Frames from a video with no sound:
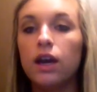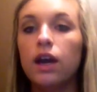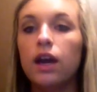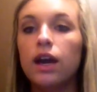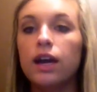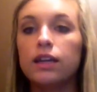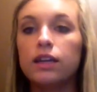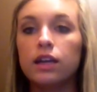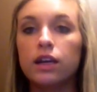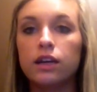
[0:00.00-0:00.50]

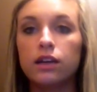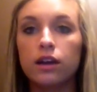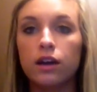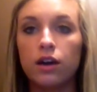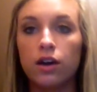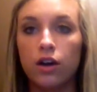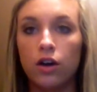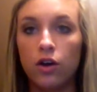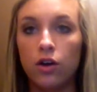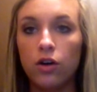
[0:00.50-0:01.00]
And like
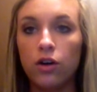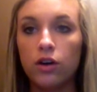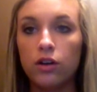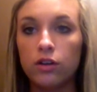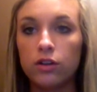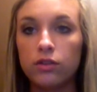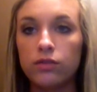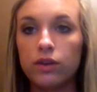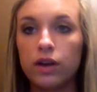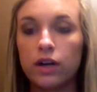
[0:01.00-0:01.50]
all
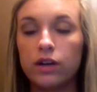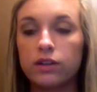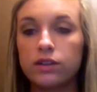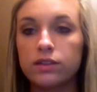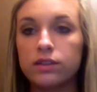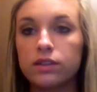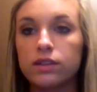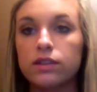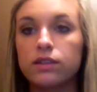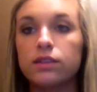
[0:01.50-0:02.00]
other
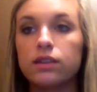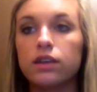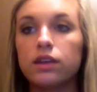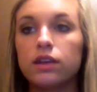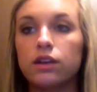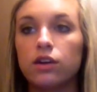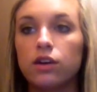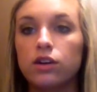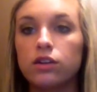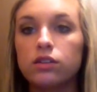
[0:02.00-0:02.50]
viruses, it
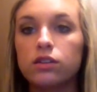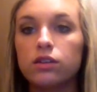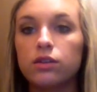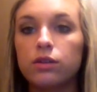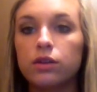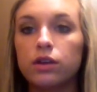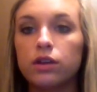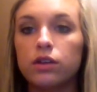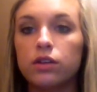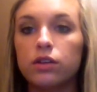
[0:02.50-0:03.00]
also
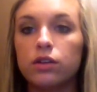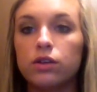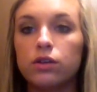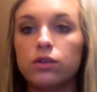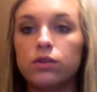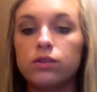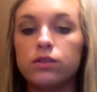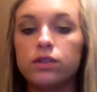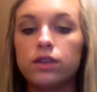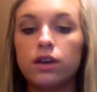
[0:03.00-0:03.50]

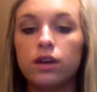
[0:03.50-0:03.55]
includes